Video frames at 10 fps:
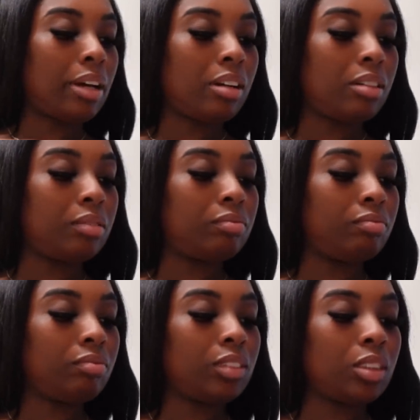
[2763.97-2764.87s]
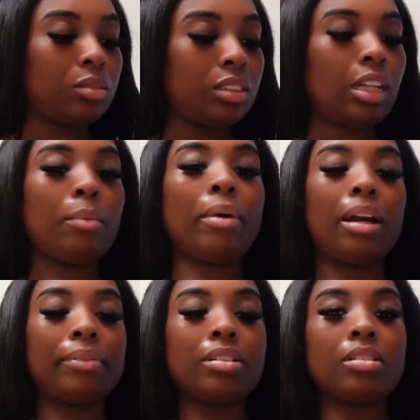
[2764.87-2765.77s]
my um, toes done and
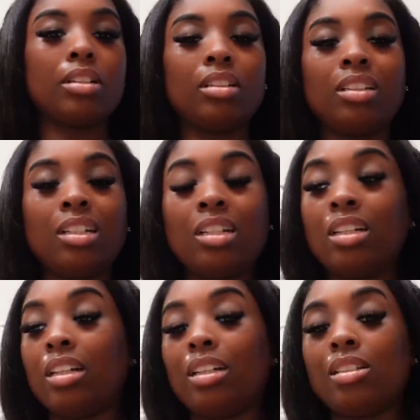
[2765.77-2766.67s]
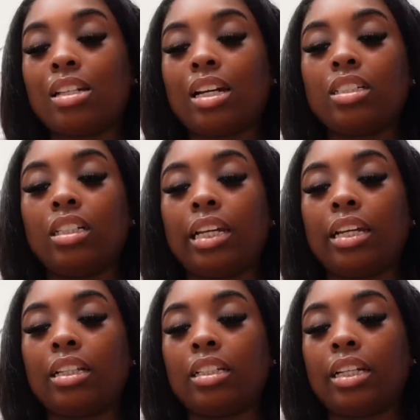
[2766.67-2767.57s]
my eyebrows done. It's actually
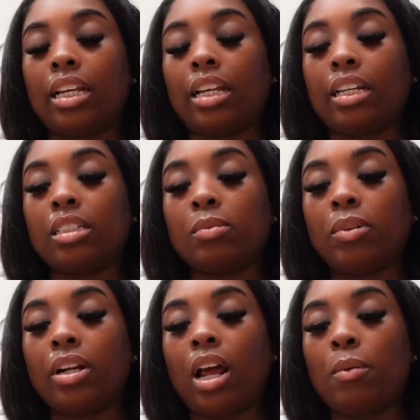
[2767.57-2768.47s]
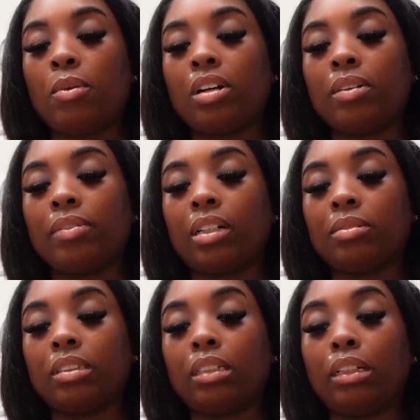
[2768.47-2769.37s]
late in the day. Like, this morning I woke up and I
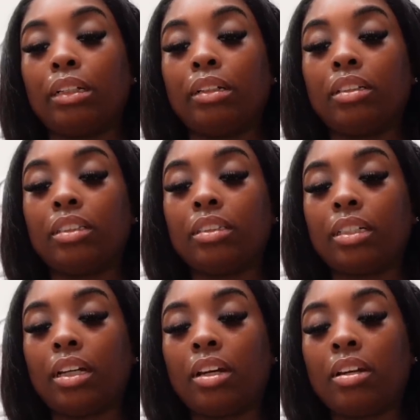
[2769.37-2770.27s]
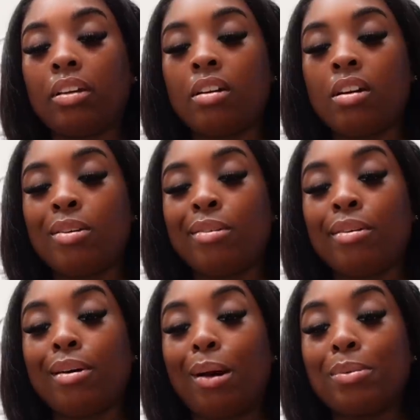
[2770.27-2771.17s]
was lit, okay?
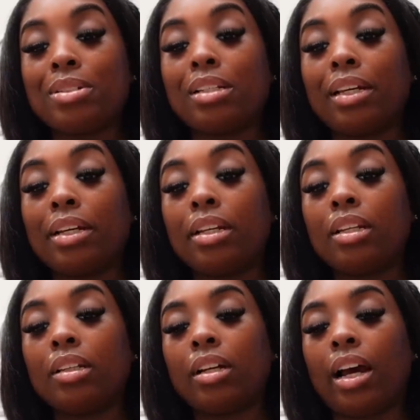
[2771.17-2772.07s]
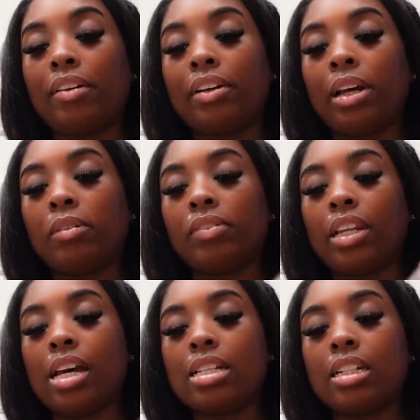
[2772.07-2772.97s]
I was lit. Kirah came over
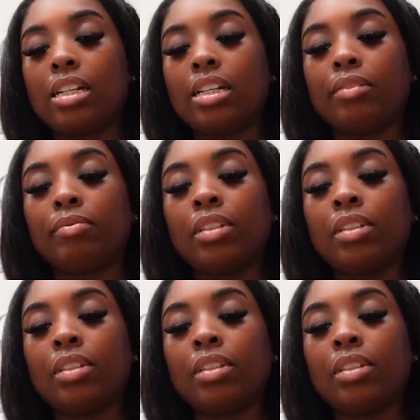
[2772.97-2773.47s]
last night